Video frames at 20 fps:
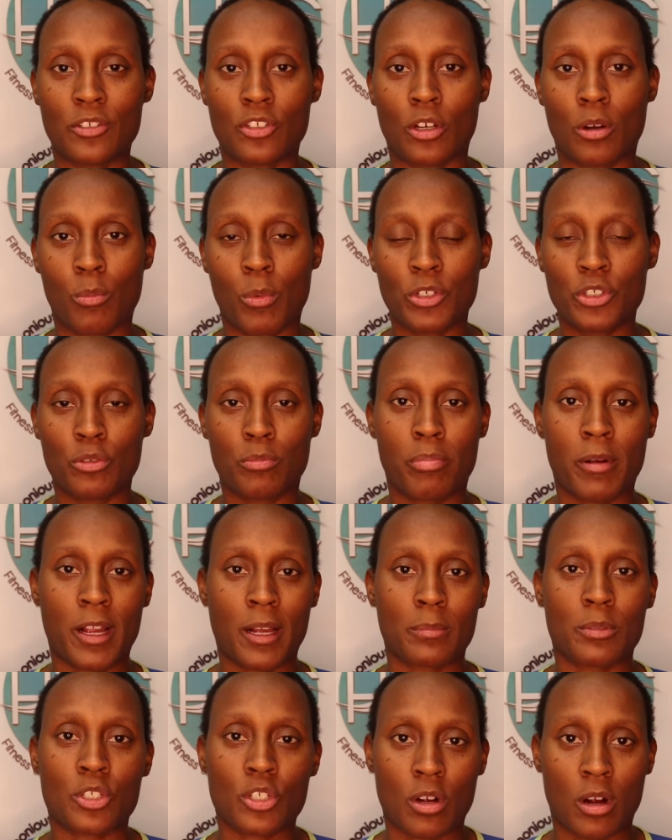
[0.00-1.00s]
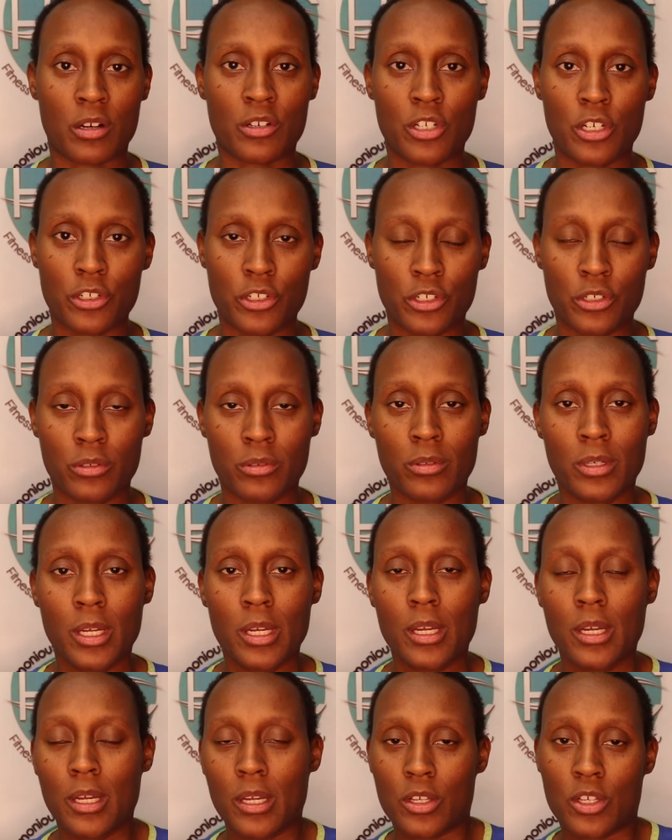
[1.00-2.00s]
So once you break up the scar tissue,
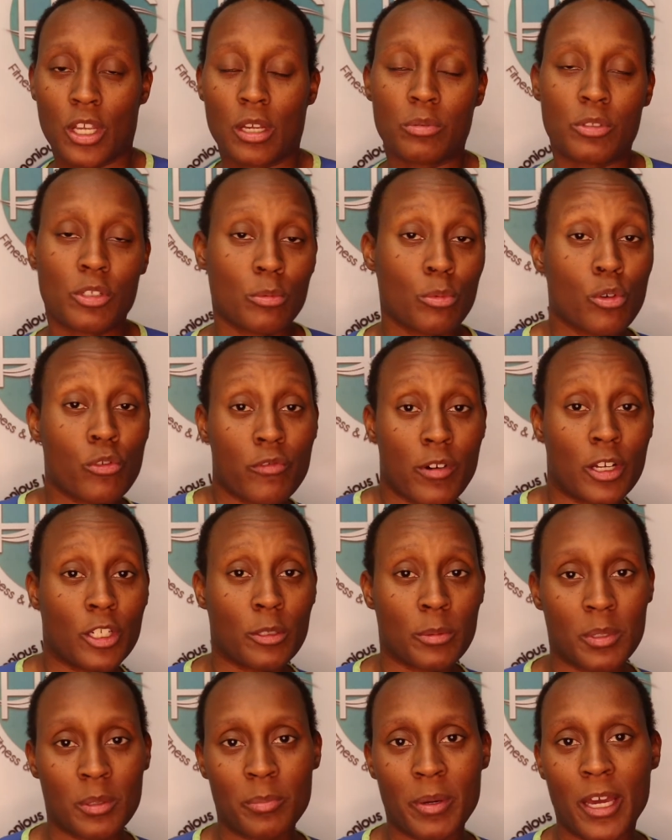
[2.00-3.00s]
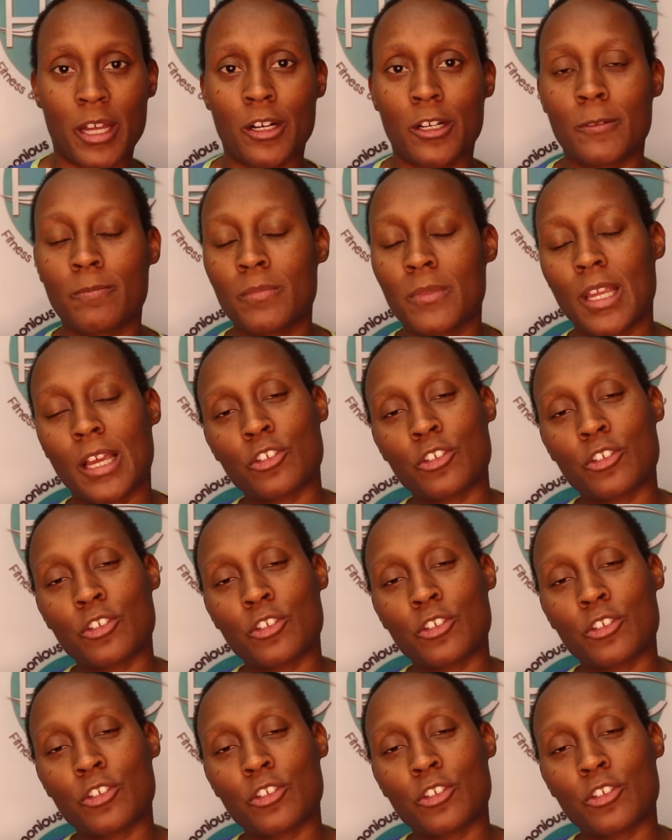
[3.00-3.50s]
you're able to move around a little bit better.